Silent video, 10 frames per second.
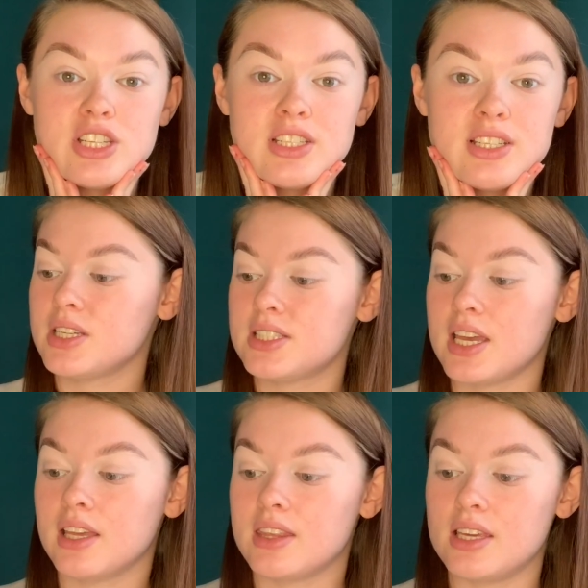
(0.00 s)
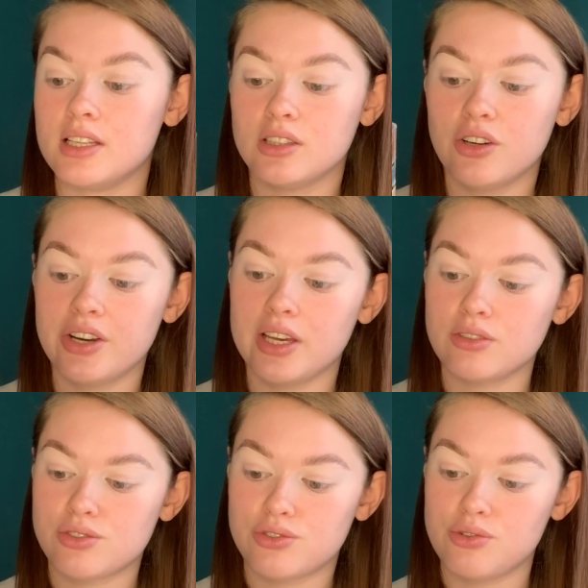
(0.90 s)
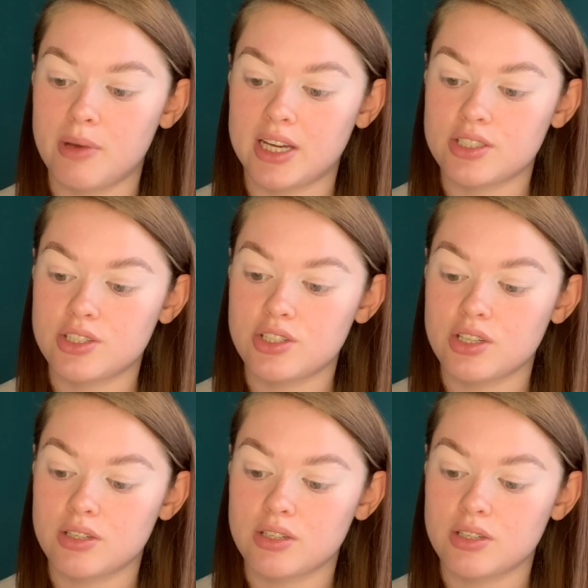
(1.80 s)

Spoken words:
I'm going to take the L'Oreal True Match